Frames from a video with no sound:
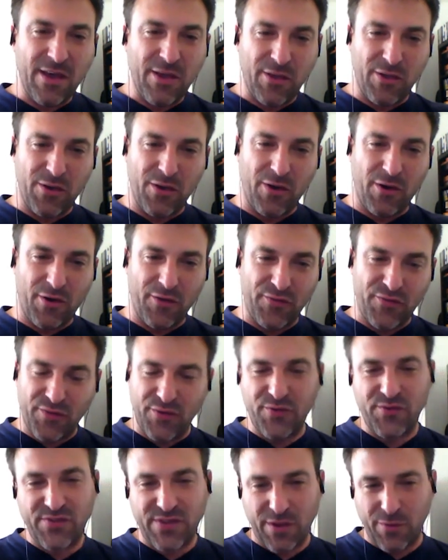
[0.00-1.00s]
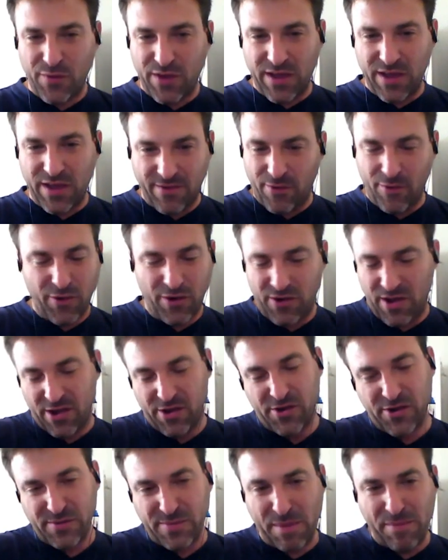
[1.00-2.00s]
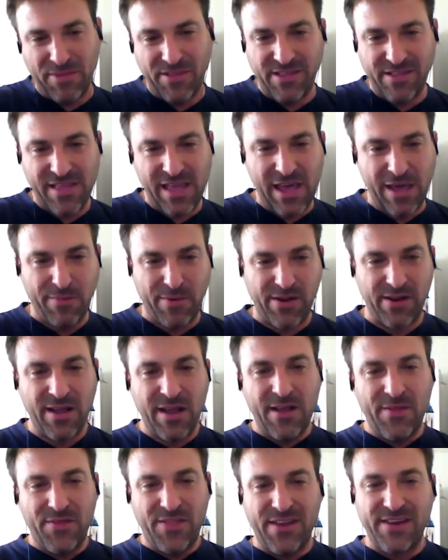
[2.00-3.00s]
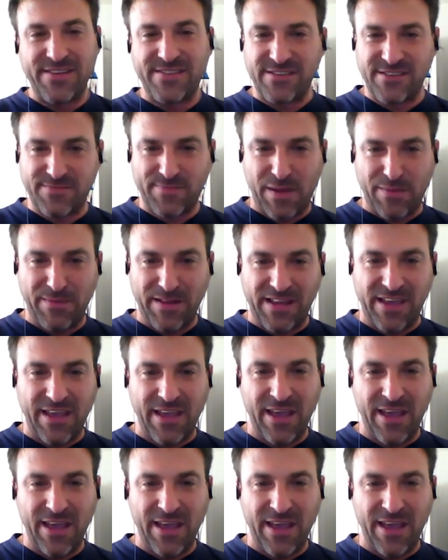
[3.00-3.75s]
you know, on Tuesday we have, or I don't remember the day, but there is this public